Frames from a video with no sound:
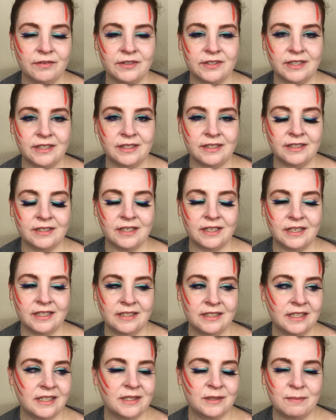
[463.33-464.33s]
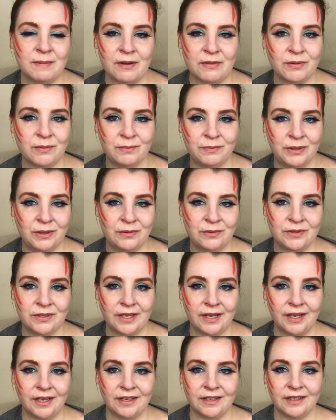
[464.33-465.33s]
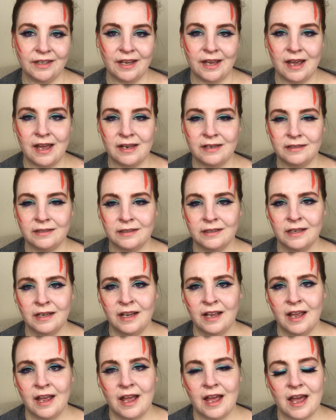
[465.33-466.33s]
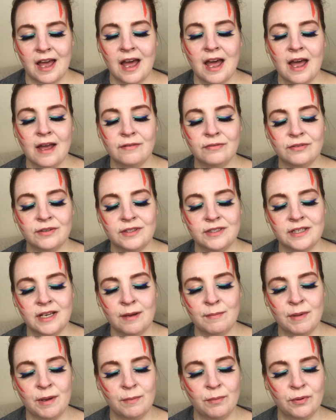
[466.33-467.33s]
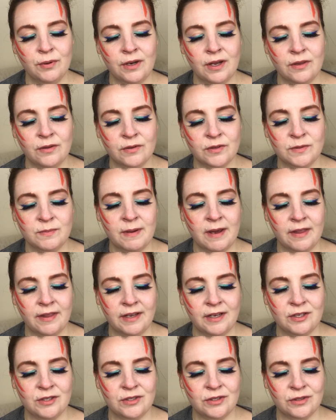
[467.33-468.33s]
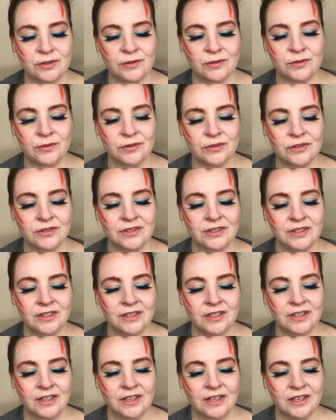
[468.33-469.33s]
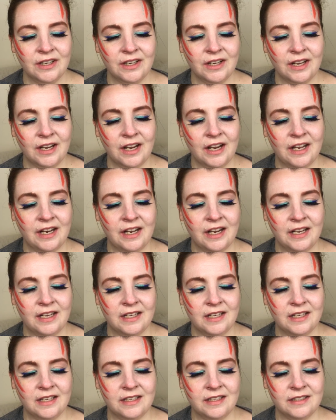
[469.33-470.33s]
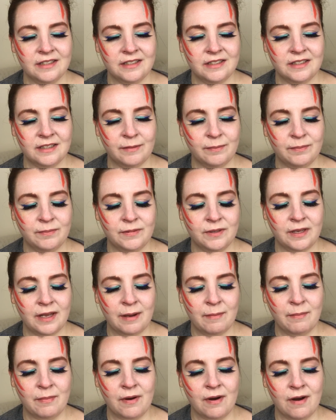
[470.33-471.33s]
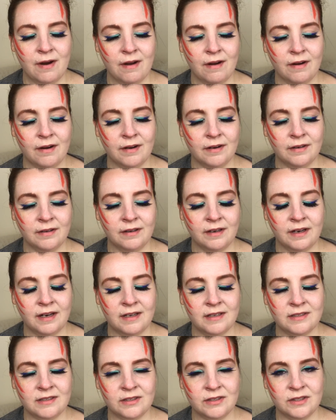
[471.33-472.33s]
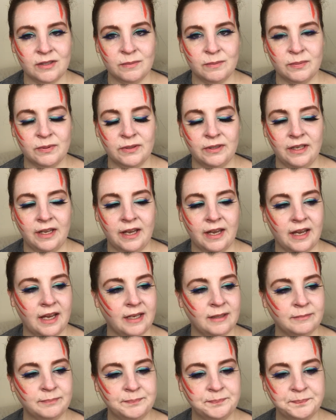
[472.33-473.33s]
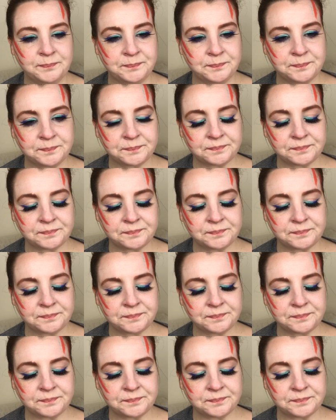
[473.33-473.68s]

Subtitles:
all of a sudden it's about the music. And every time I put on those ballet shoes and I step to that bar and I start to plie,